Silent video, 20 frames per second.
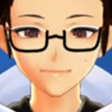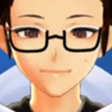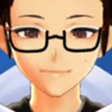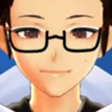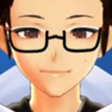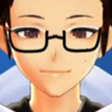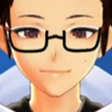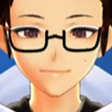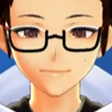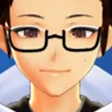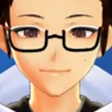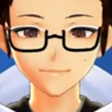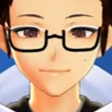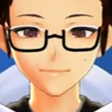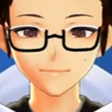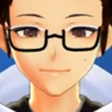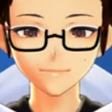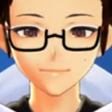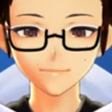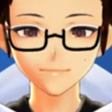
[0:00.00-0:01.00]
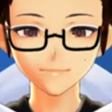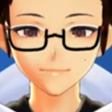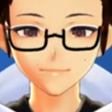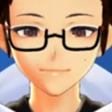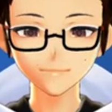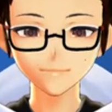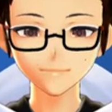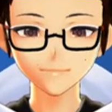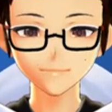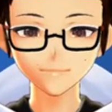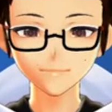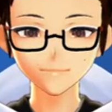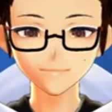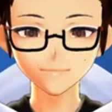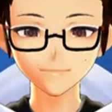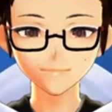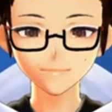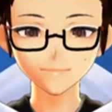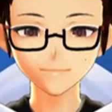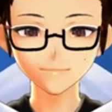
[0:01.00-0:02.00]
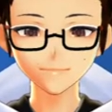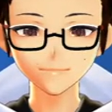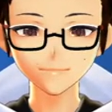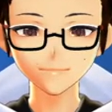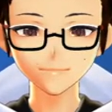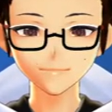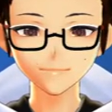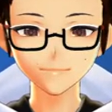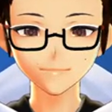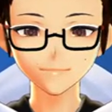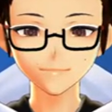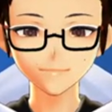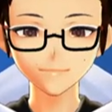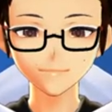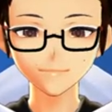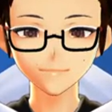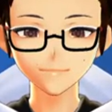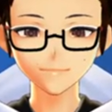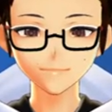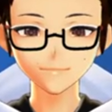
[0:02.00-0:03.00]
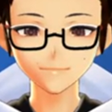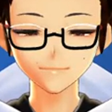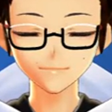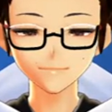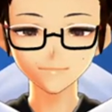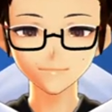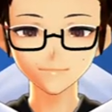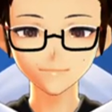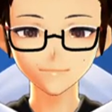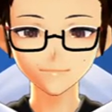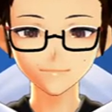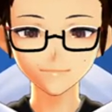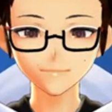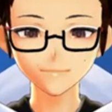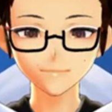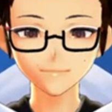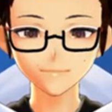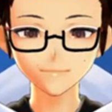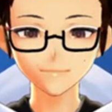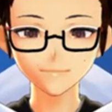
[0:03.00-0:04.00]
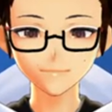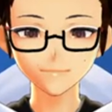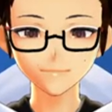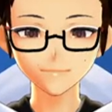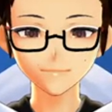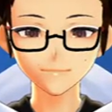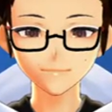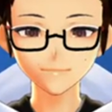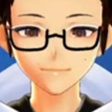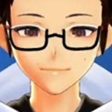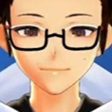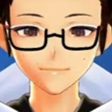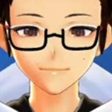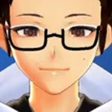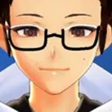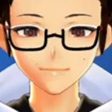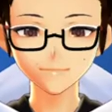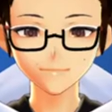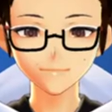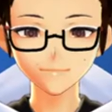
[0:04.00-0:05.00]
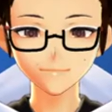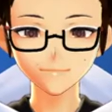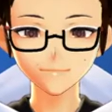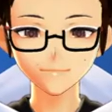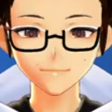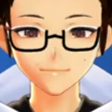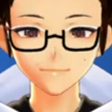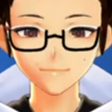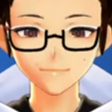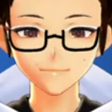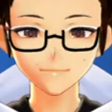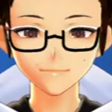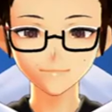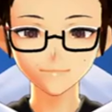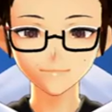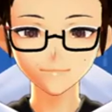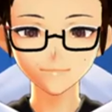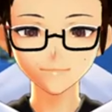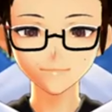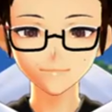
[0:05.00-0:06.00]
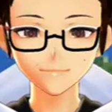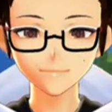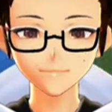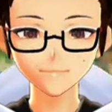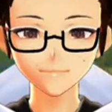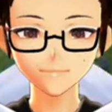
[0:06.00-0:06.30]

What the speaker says: (silence)